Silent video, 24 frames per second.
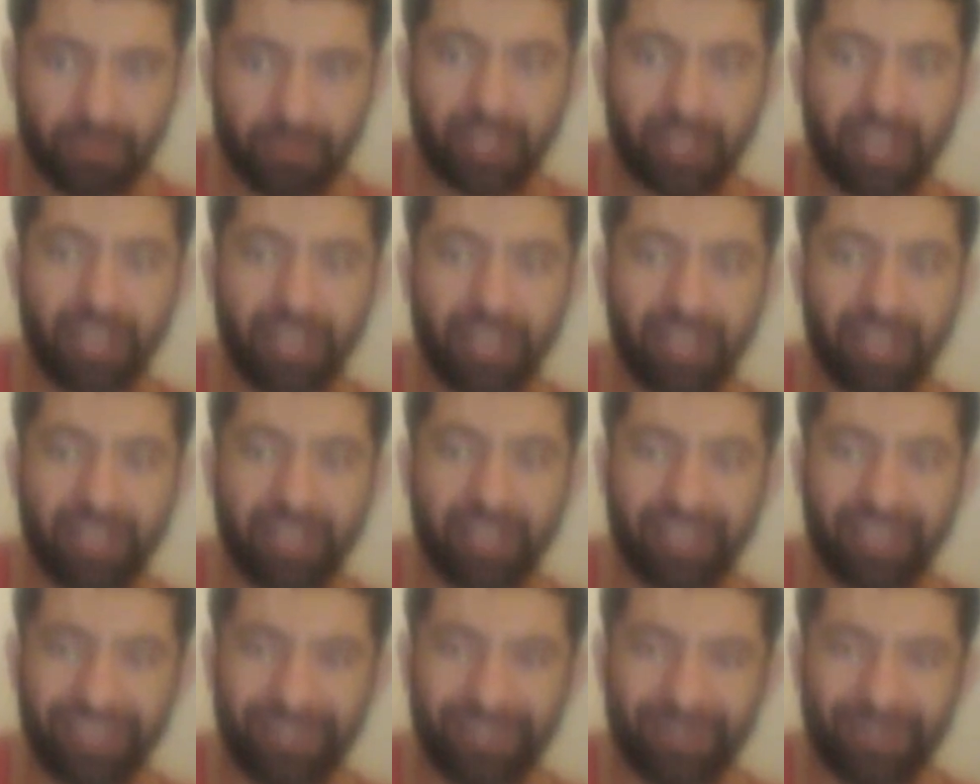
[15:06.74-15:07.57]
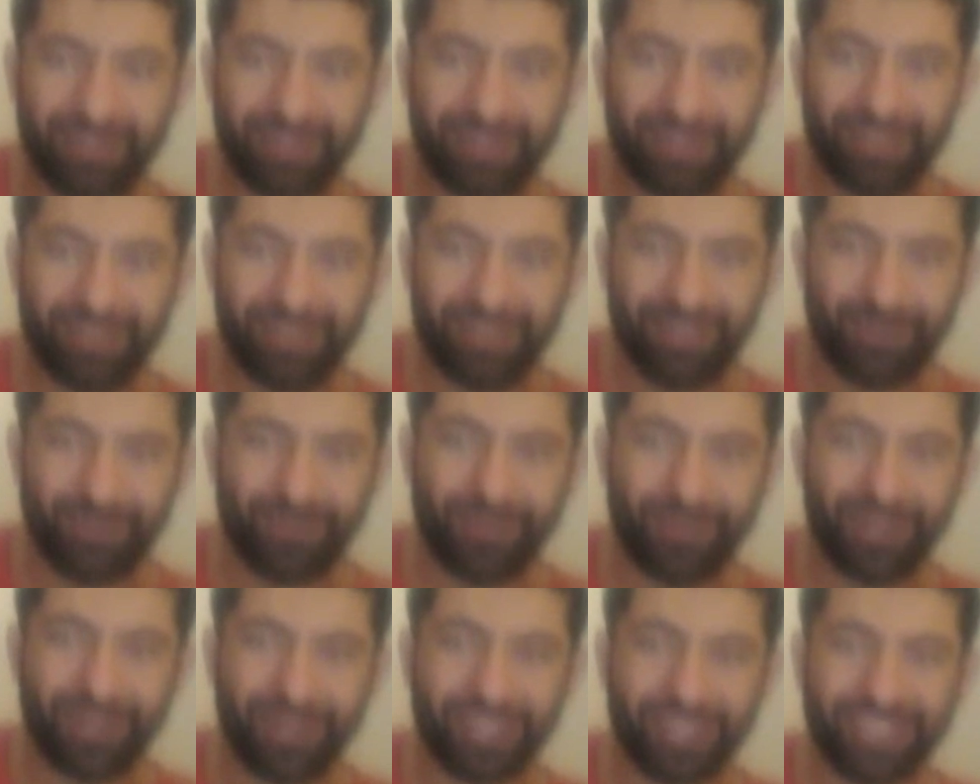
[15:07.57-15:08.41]
Yeah,
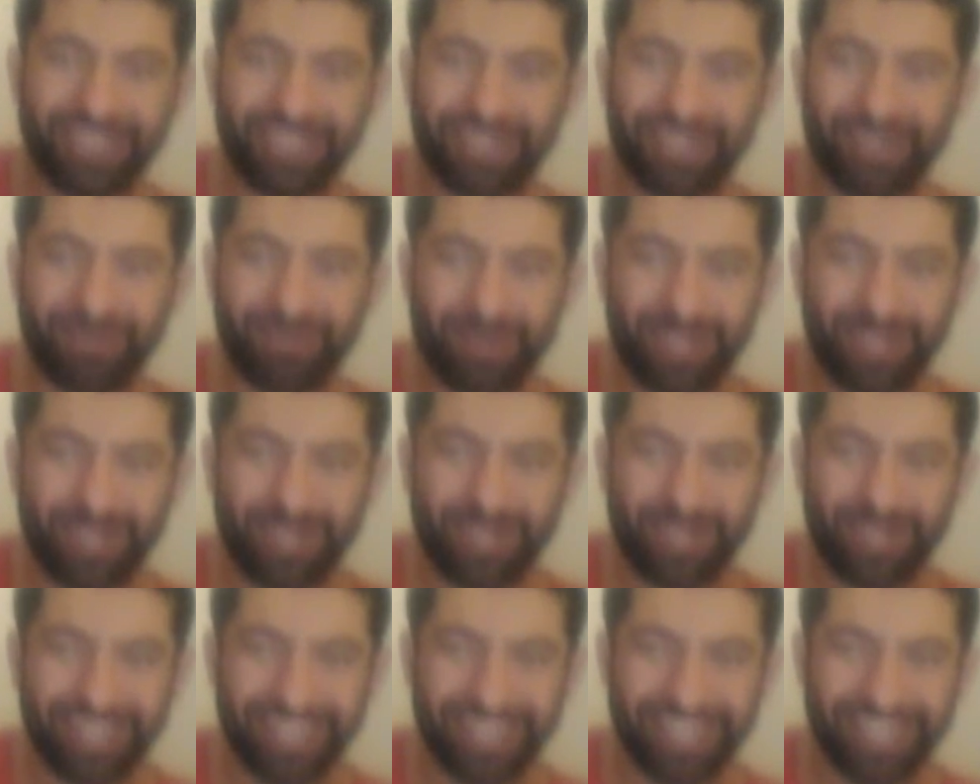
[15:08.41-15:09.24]
or faster than me.